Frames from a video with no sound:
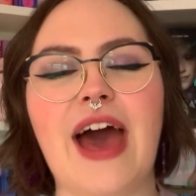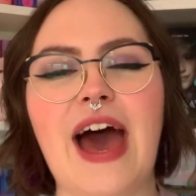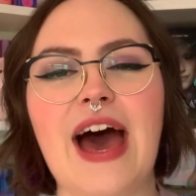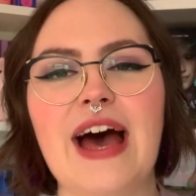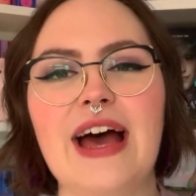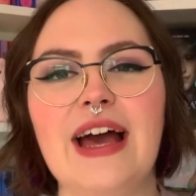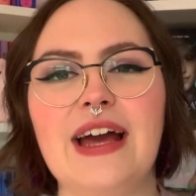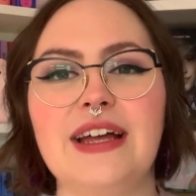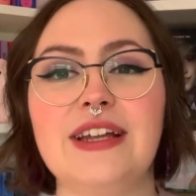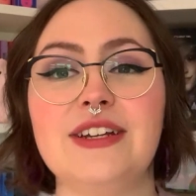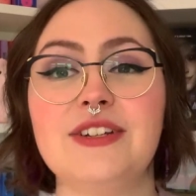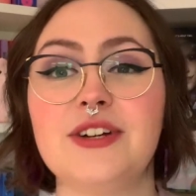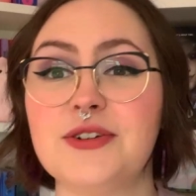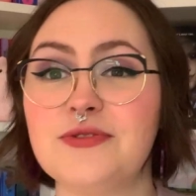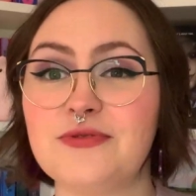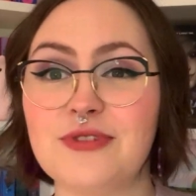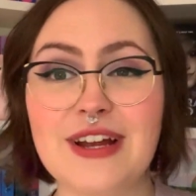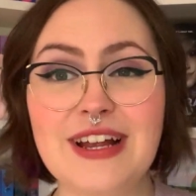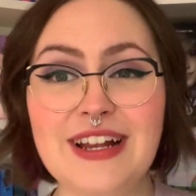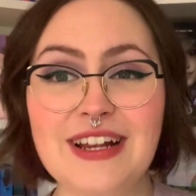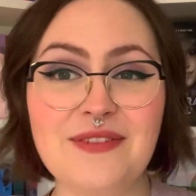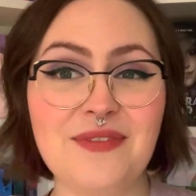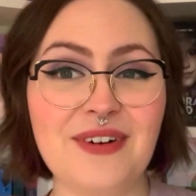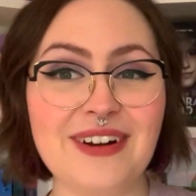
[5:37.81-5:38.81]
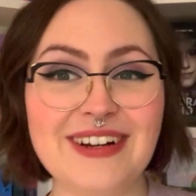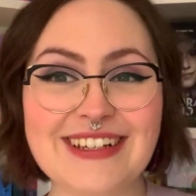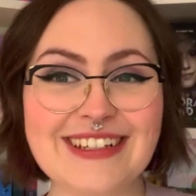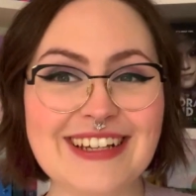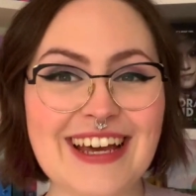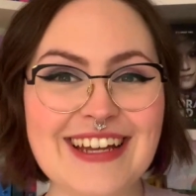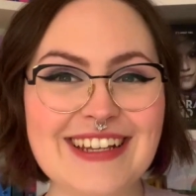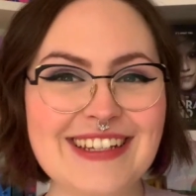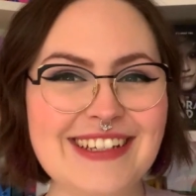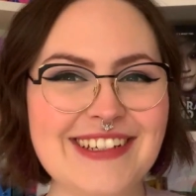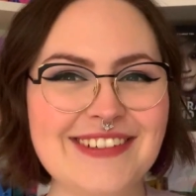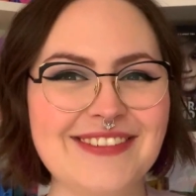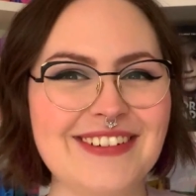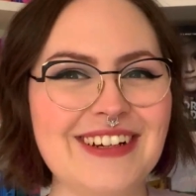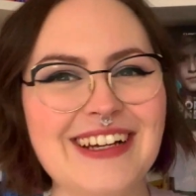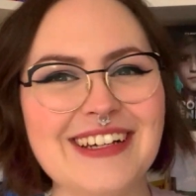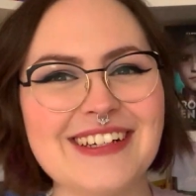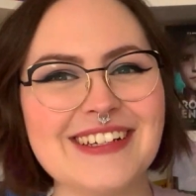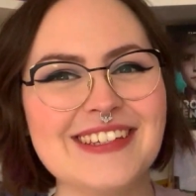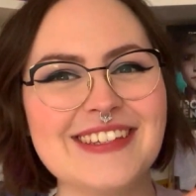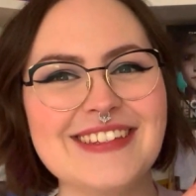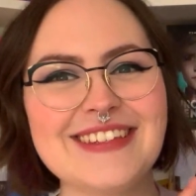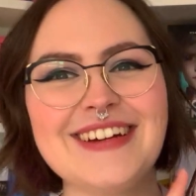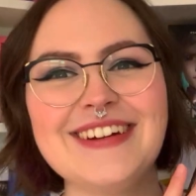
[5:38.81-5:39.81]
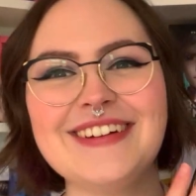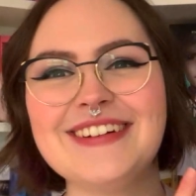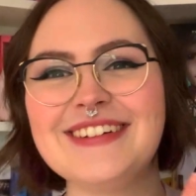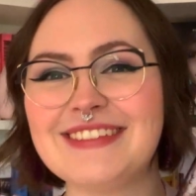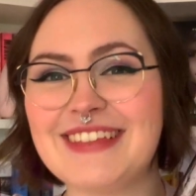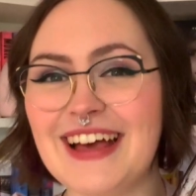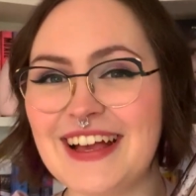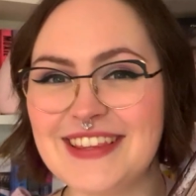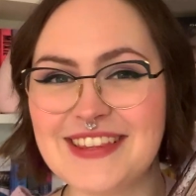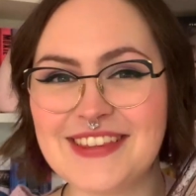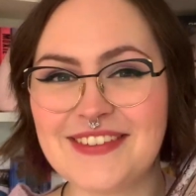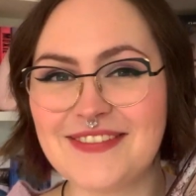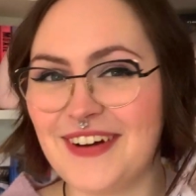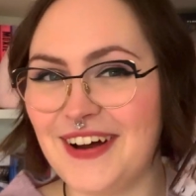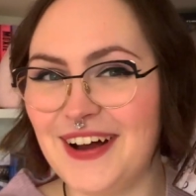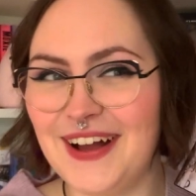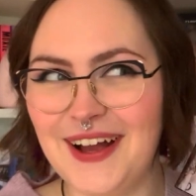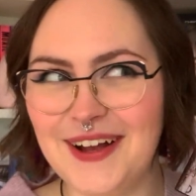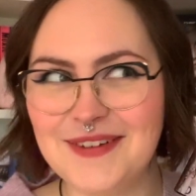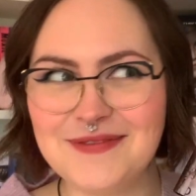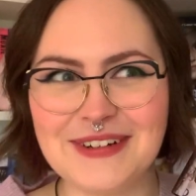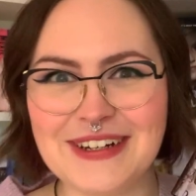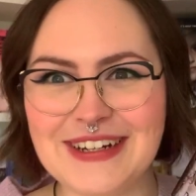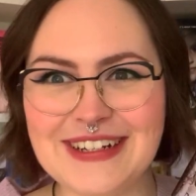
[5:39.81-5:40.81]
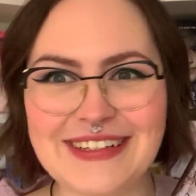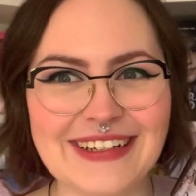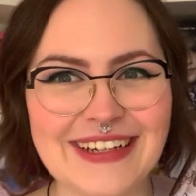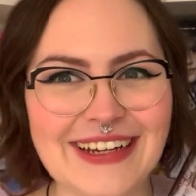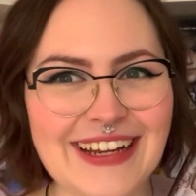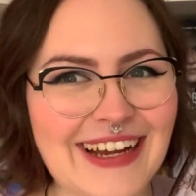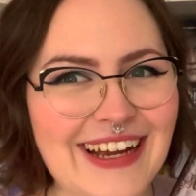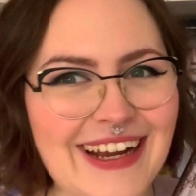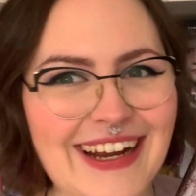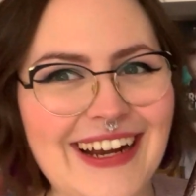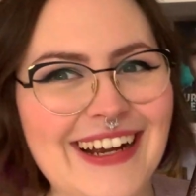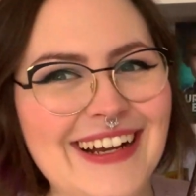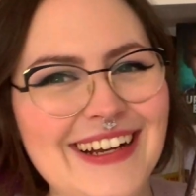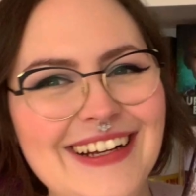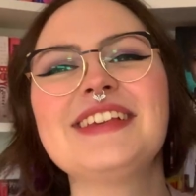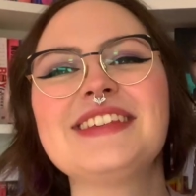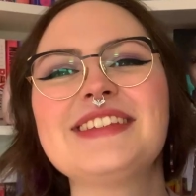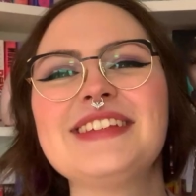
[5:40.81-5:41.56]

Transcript: and I really want to get to it, so that's why I'm reading it.